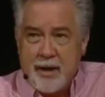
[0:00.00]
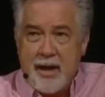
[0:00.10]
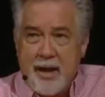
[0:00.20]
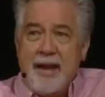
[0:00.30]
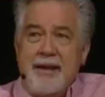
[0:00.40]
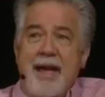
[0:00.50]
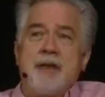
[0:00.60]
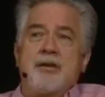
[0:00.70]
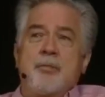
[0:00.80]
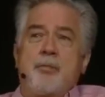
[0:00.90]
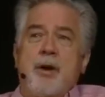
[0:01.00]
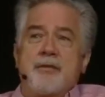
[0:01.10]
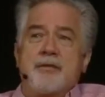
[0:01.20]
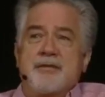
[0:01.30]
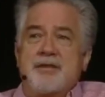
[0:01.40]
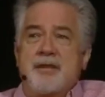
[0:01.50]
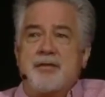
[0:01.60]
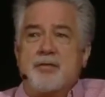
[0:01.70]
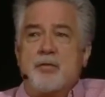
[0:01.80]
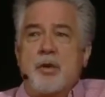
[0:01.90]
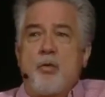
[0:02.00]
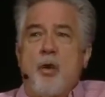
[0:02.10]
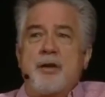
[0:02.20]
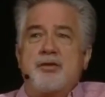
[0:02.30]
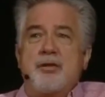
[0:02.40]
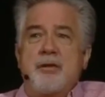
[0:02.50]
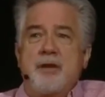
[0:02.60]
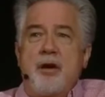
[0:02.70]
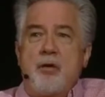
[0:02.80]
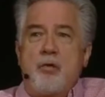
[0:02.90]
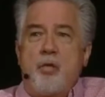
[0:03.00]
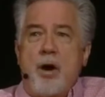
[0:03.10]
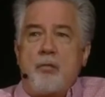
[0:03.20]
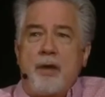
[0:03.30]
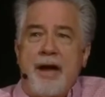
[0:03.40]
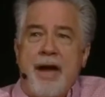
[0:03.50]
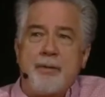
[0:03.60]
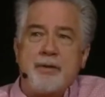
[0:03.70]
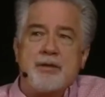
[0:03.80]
And now, dear brothers and sisters, we want you to know what will happen to the